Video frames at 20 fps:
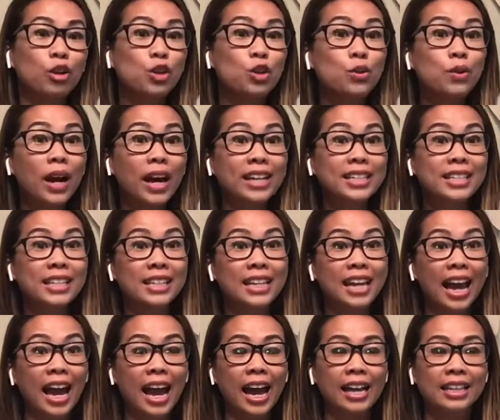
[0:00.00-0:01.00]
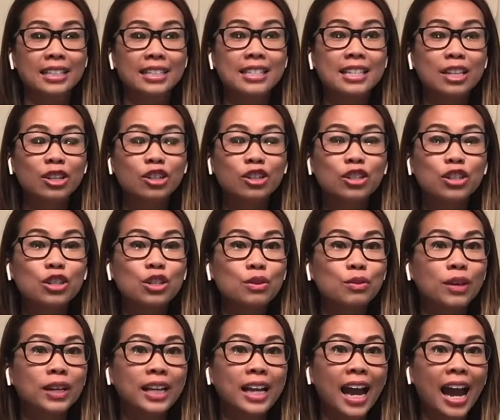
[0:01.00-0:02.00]
Now you guys can add
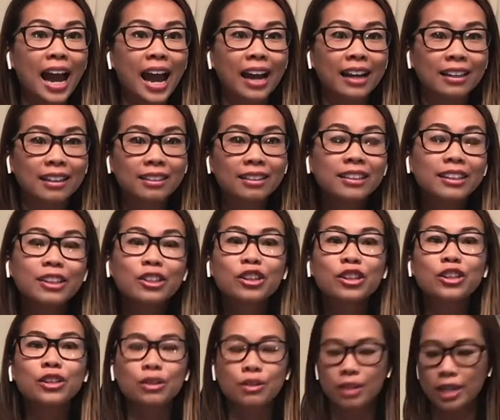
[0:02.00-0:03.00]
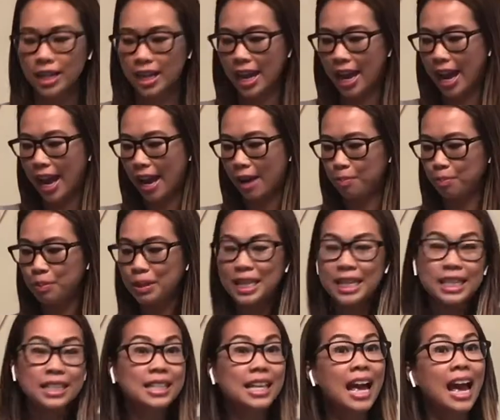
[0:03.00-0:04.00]
stickers, you can add glitter, you can
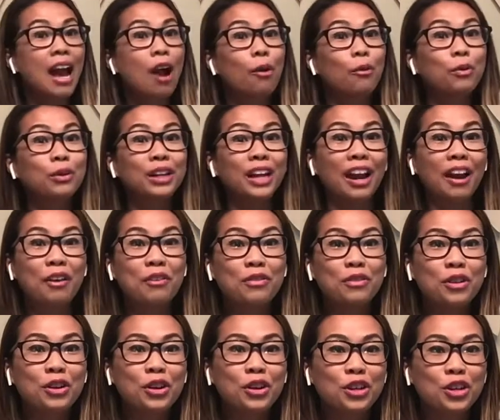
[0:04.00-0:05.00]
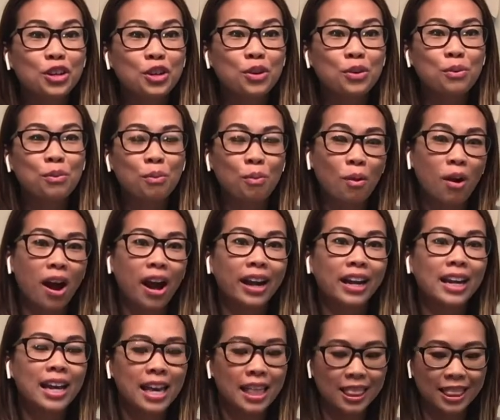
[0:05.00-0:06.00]
add beads, whatever you
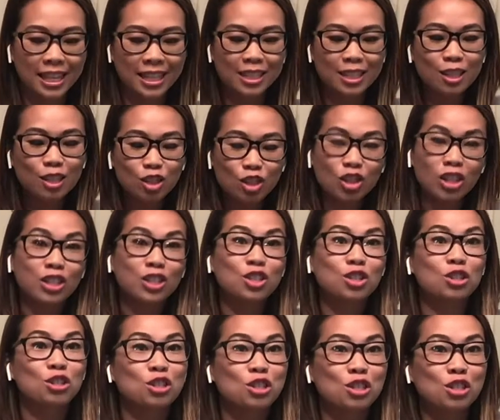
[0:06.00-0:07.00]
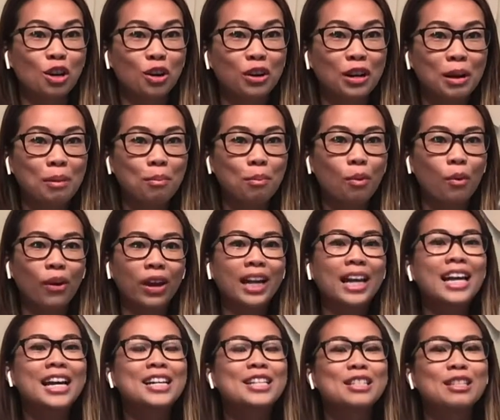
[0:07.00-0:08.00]
want. This is just your
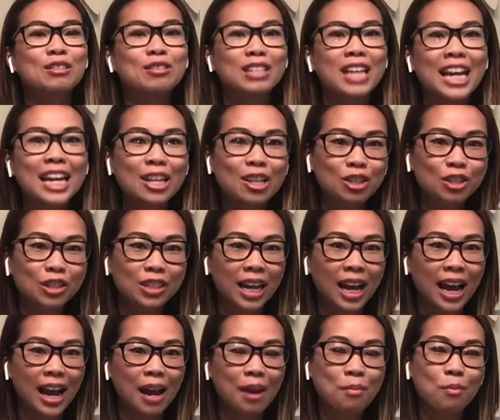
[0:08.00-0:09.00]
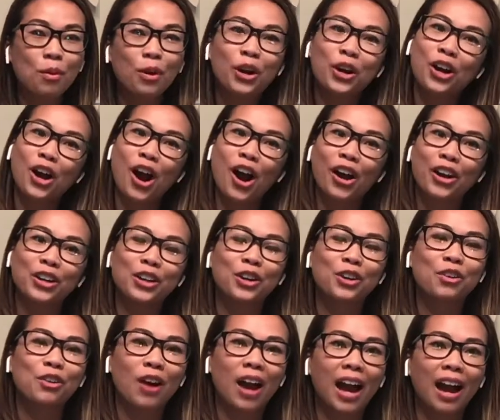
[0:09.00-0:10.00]
starting point. So take your time, work
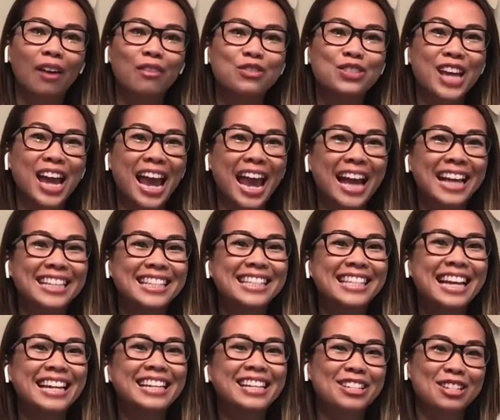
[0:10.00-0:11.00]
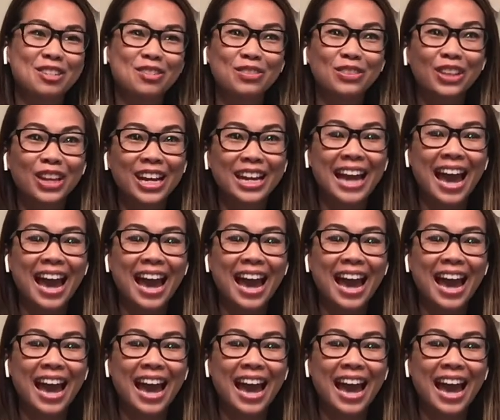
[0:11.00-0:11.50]
on your craft, and send it